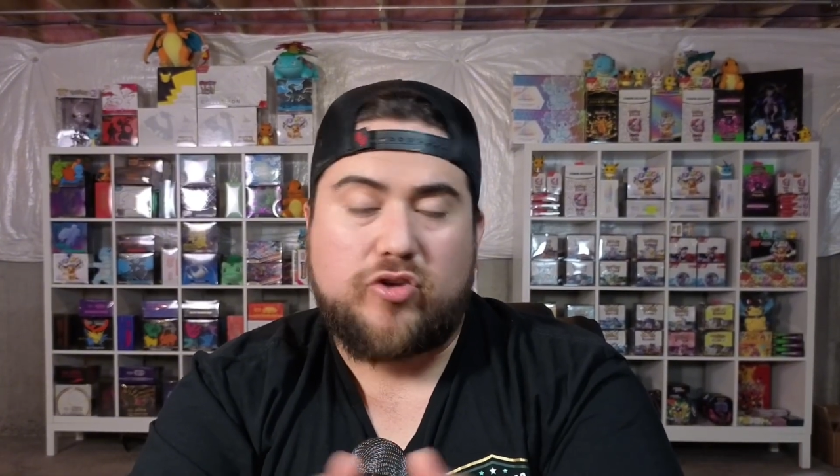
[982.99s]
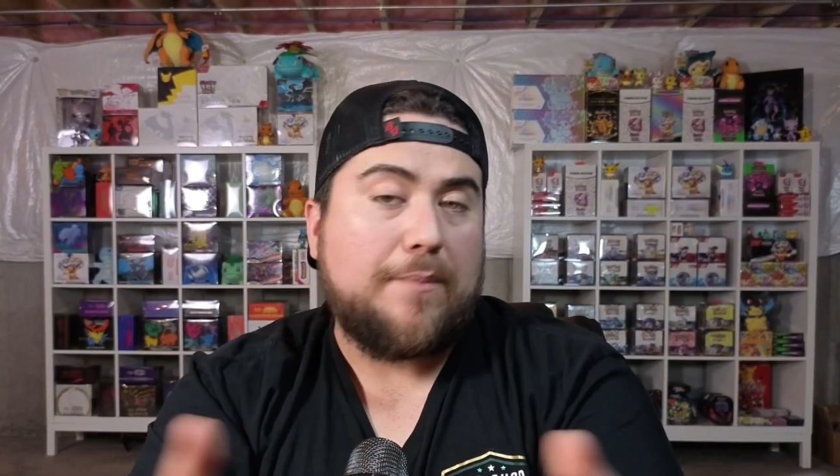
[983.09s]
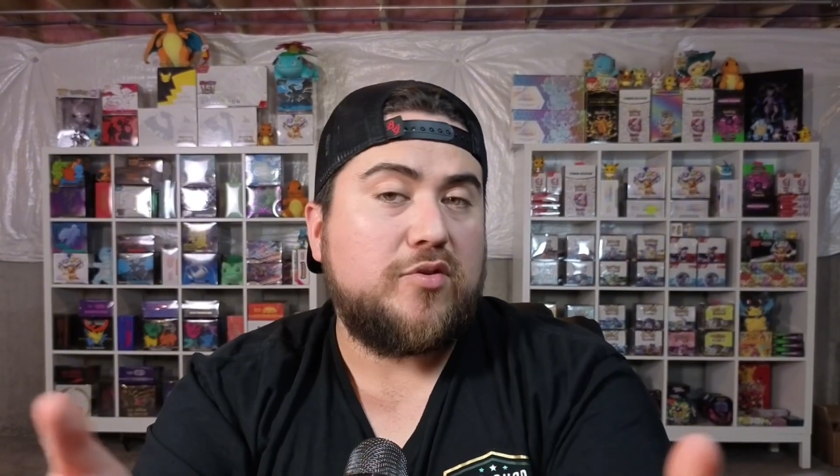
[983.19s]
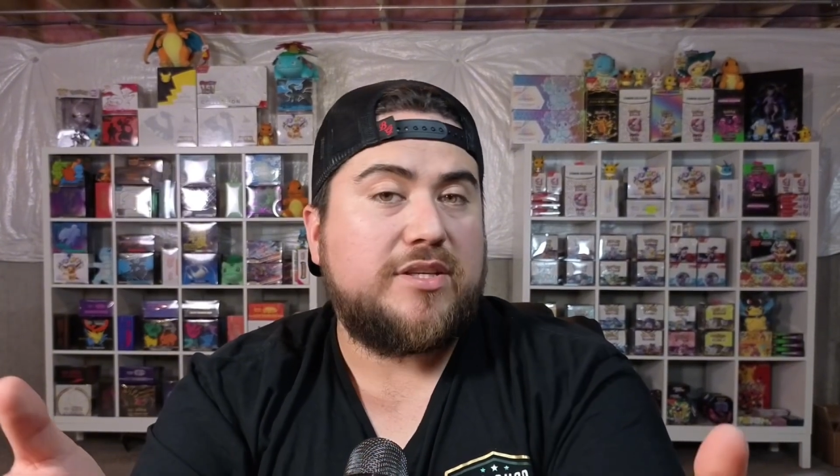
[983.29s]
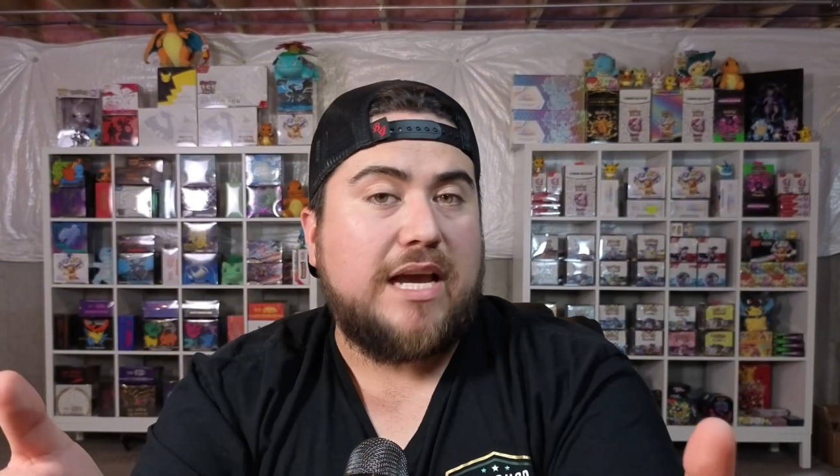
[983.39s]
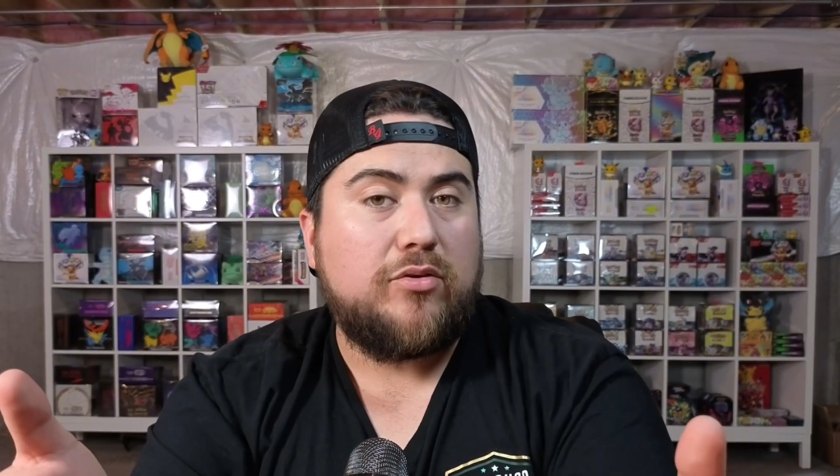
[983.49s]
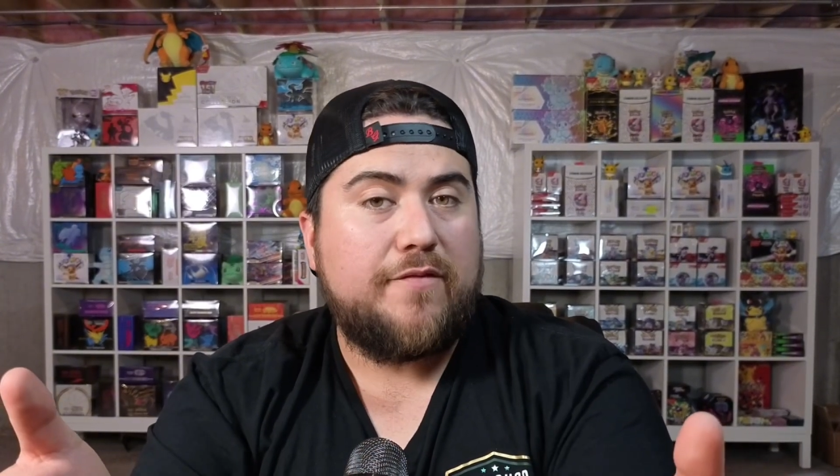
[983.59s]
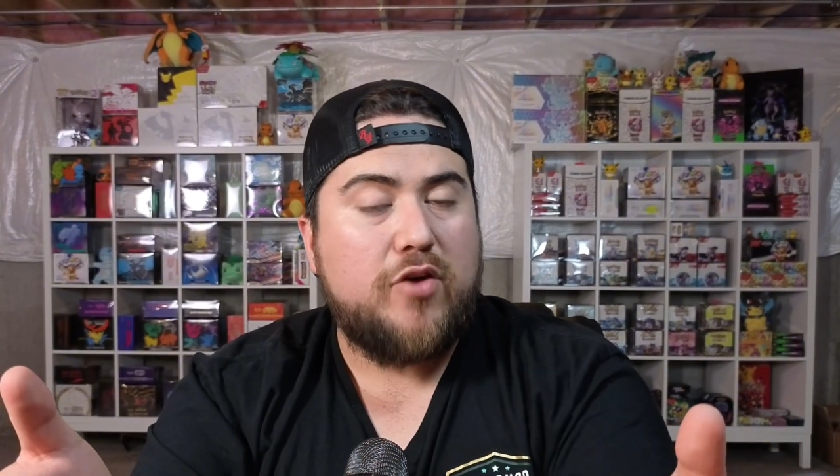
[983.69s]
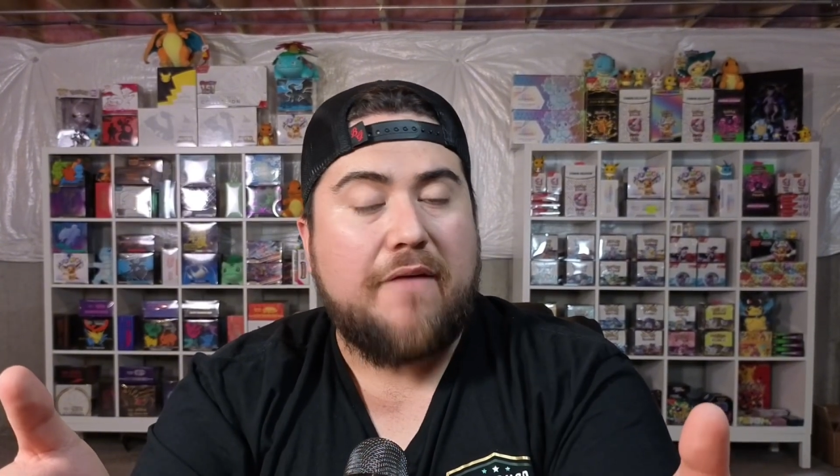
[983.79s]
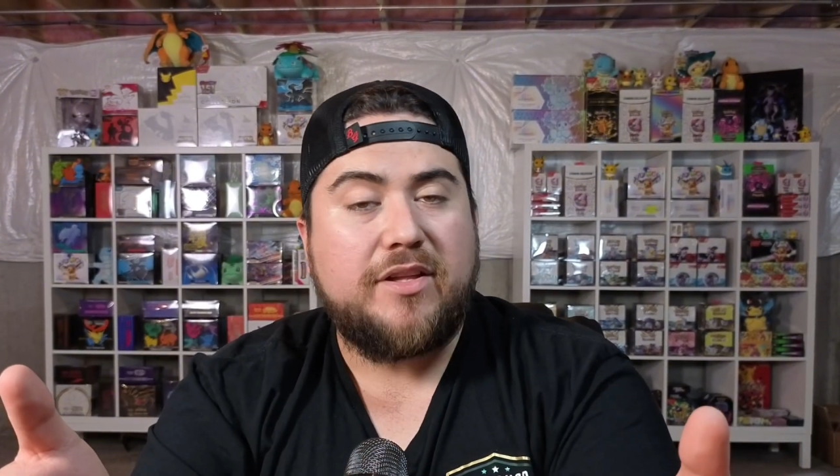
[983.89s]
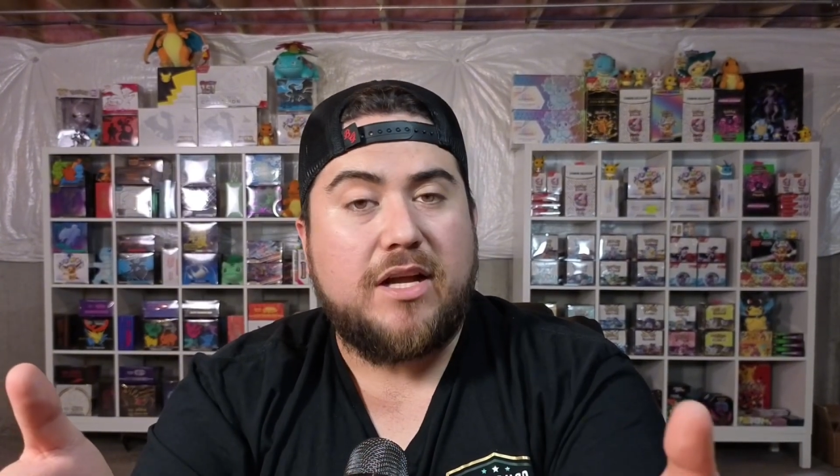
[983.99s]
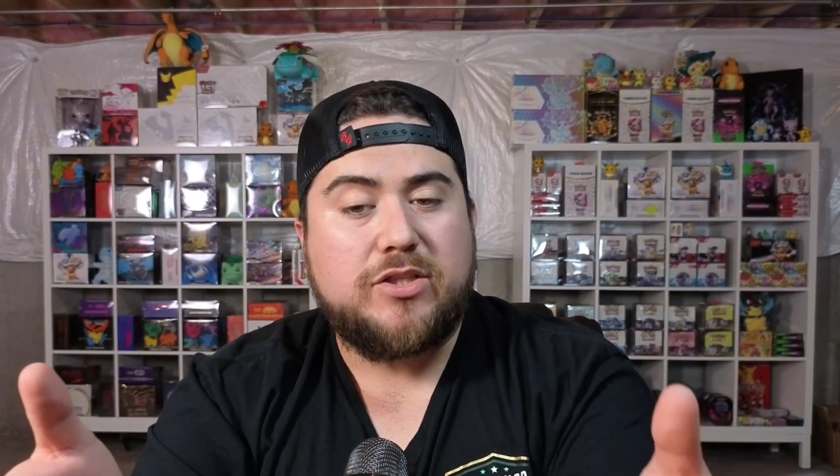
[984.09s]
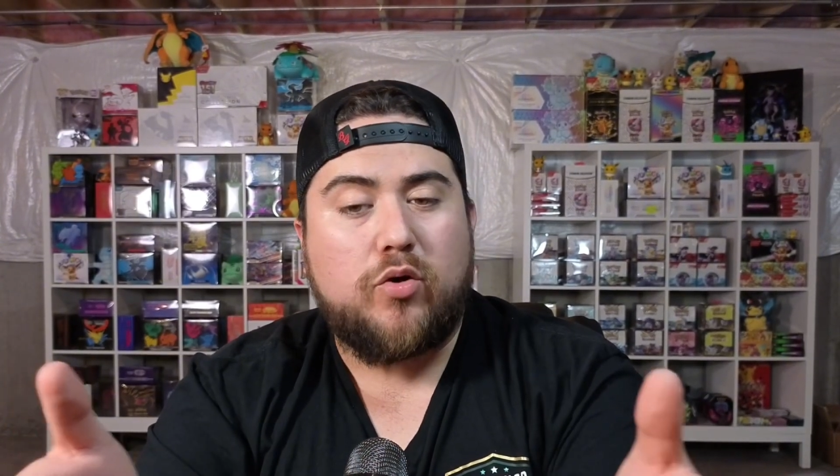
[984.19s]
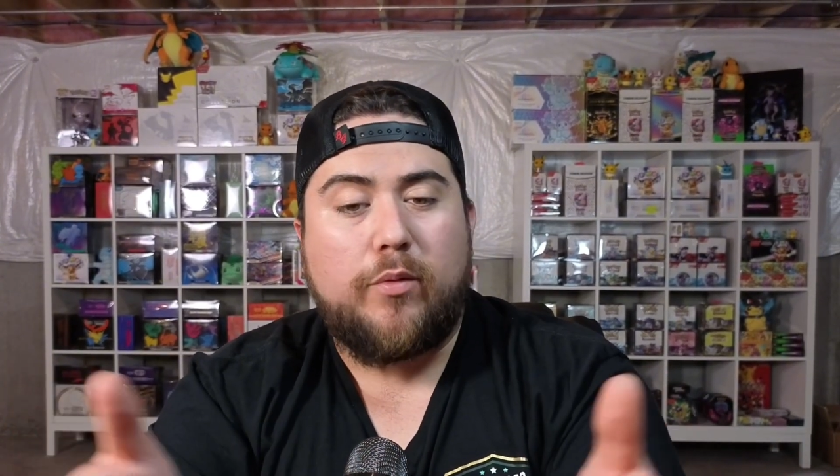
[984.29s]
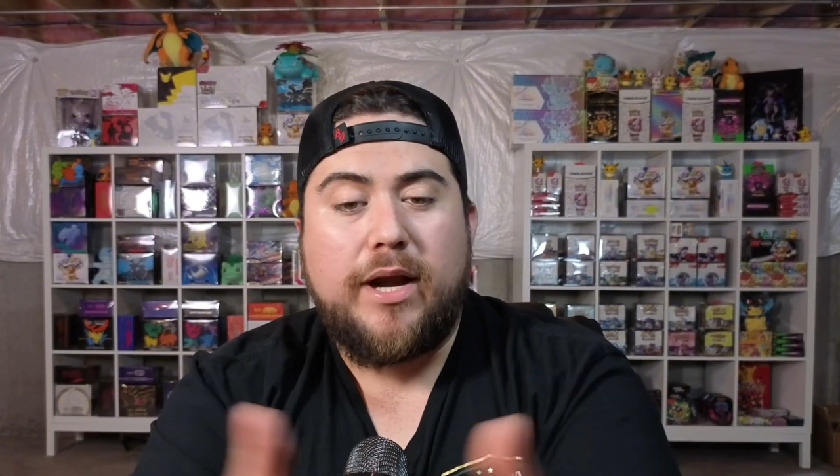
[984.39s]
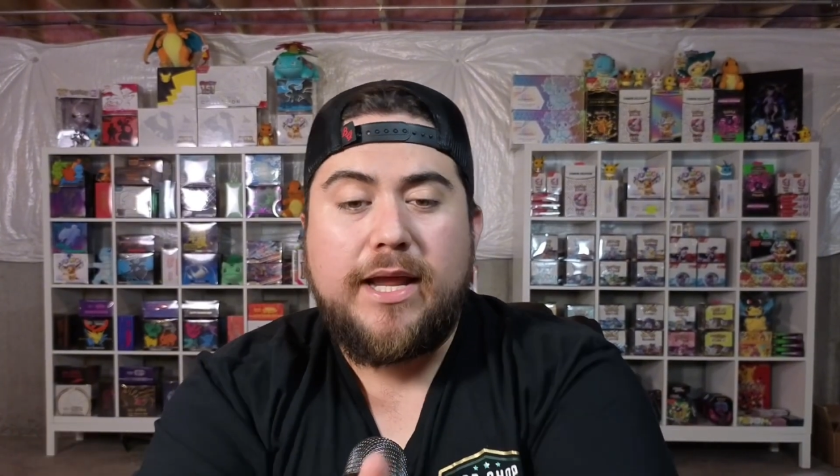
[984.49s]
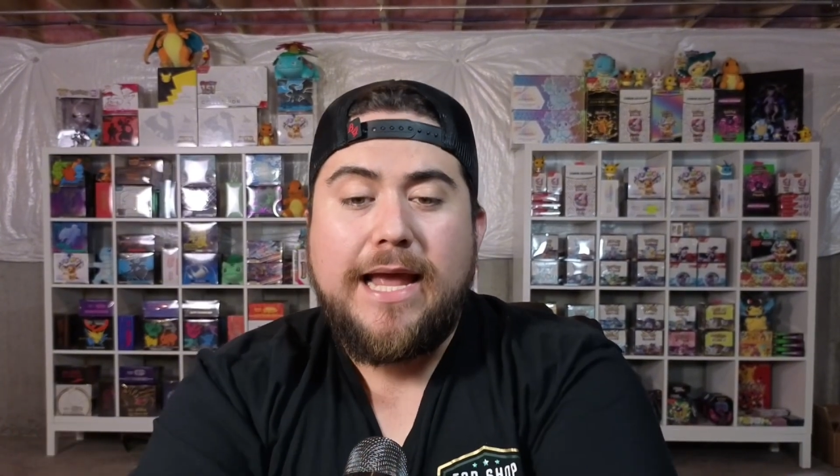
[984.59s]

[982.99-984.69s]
to the channel if you haven't done so already.